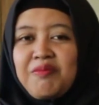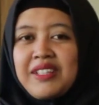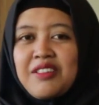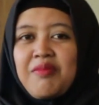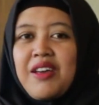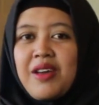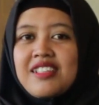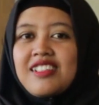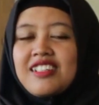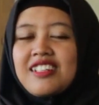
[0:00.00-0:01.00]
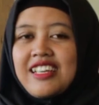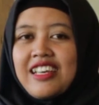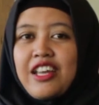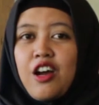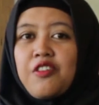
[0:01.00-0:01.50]
I complete my
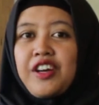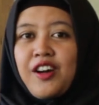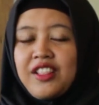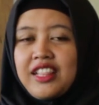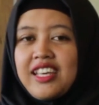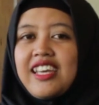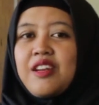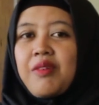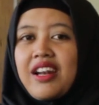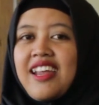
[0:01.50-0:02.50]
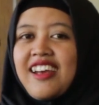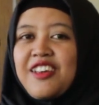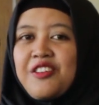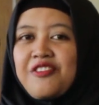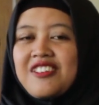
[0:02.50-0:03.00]
bachelor degree of accounting in
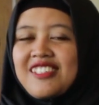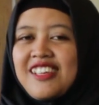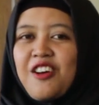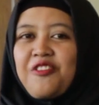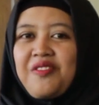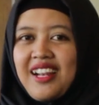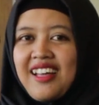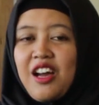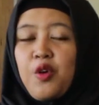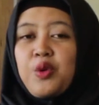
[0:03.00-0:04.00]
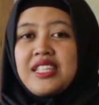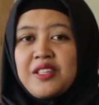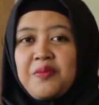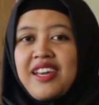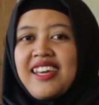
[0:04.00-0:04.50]
Merdeka University of
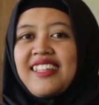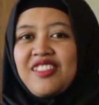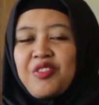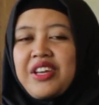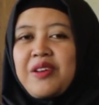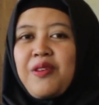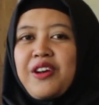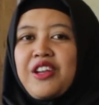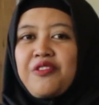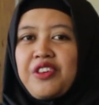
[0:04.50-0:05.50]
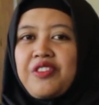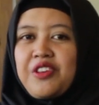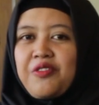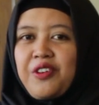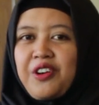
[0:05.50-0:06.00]
Malang with GPA
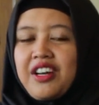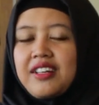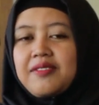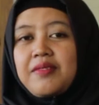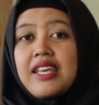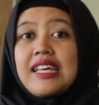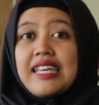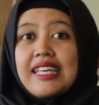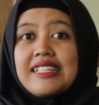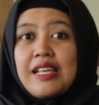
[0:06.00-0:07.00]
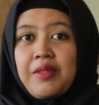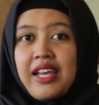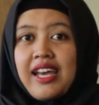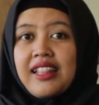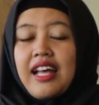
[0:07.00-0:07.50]
3.54.
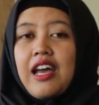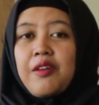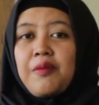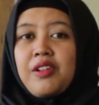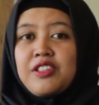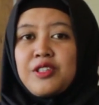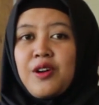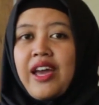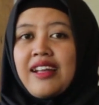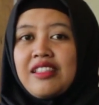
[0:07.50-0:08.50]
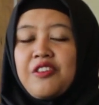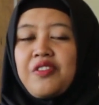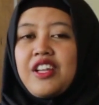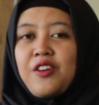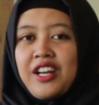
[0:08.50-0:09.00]
Except that, I'm also
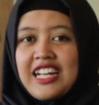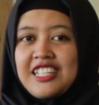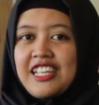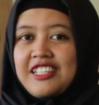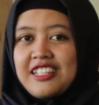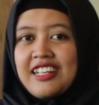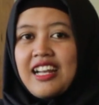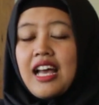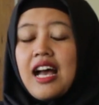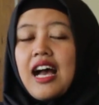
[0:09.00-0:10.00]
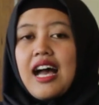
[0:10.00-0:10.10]
active in organization.